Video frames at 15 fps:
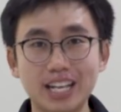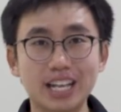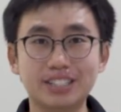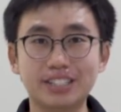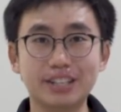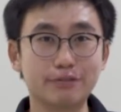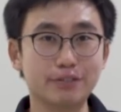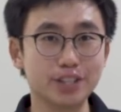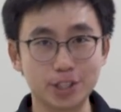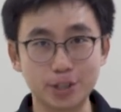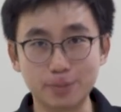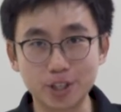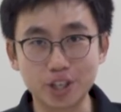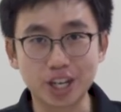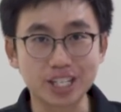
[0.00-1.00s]
It's their first
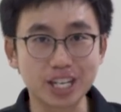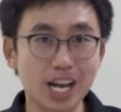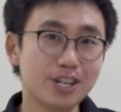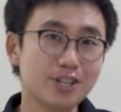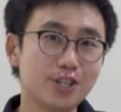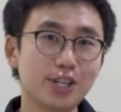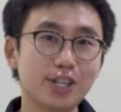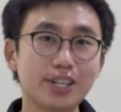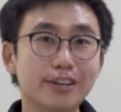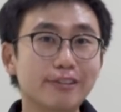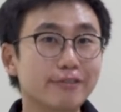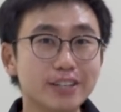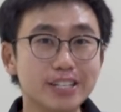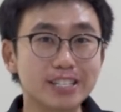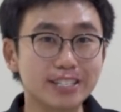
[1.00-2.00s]
turbocharged engine, their
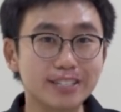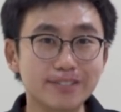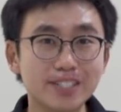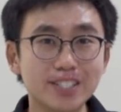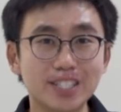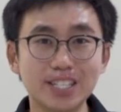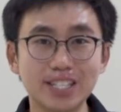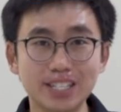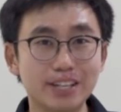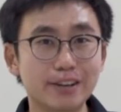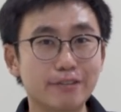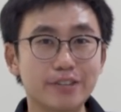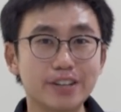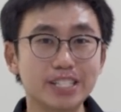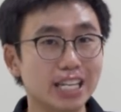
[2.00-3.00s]
first CVT, their
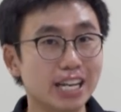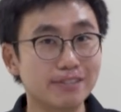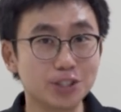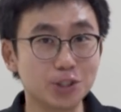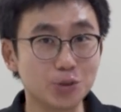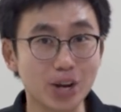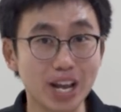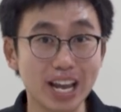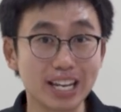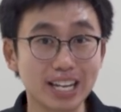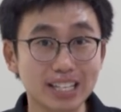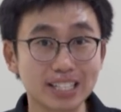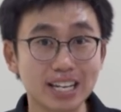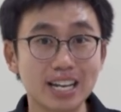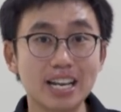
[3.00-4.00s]
first level 2
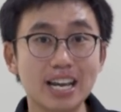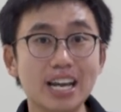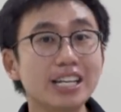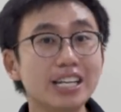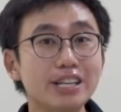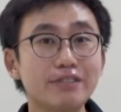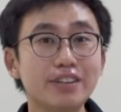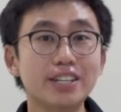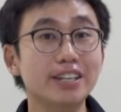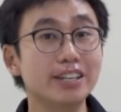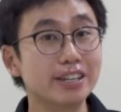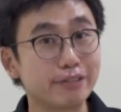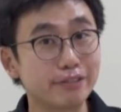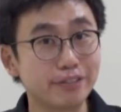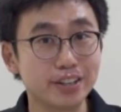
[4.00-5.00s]
ADAS, and even
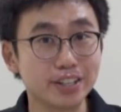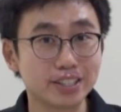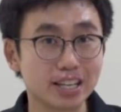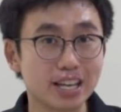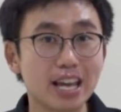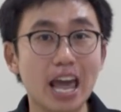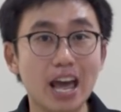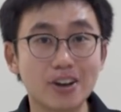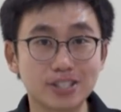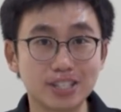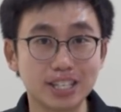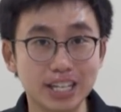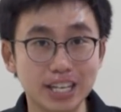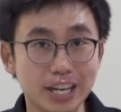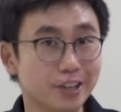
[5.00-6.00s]
their first
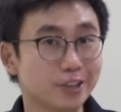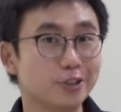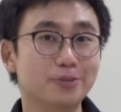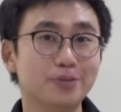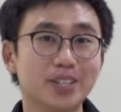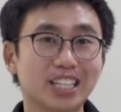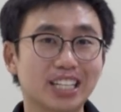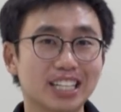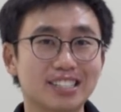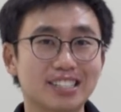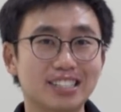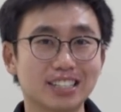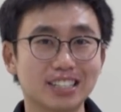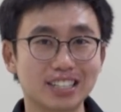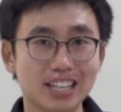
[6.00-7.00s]
LCD instrument
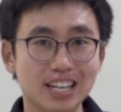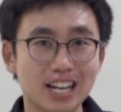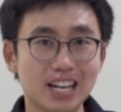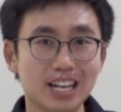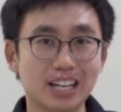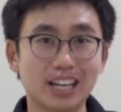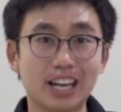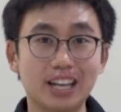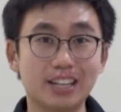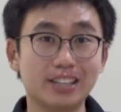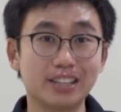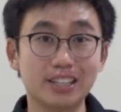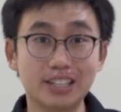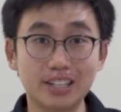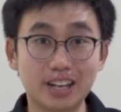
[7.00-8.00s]
cluster.
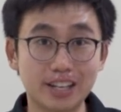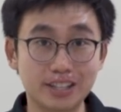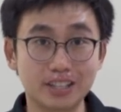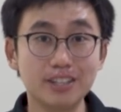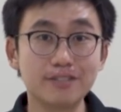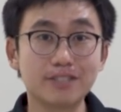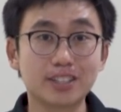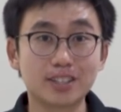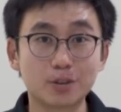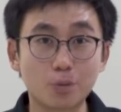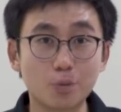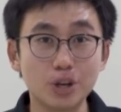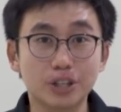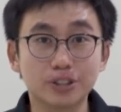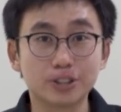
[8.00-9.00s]
And the Ativa will